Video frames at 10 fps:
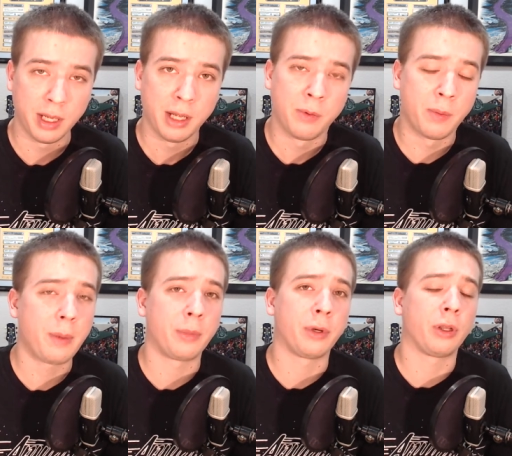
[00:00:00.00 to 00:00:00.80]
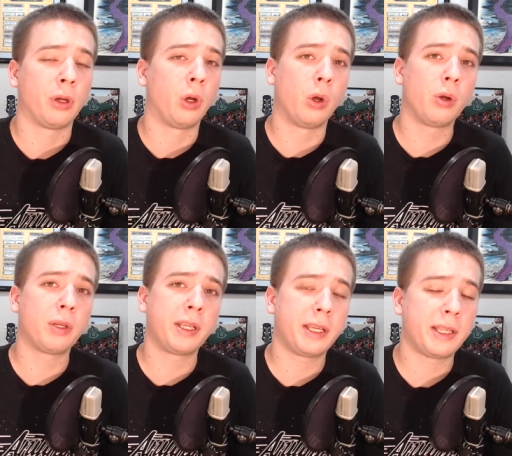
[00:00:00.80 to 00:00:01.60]
Remember, the
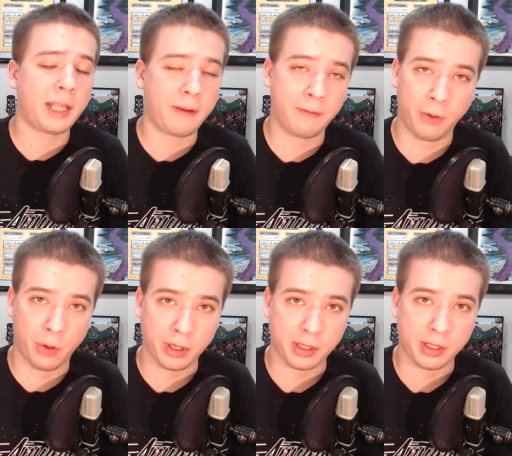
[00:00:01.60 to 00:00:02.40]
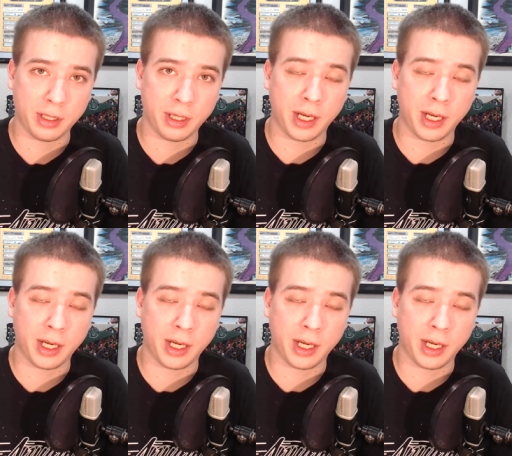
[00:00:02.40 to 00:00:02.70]
Hulk is a force,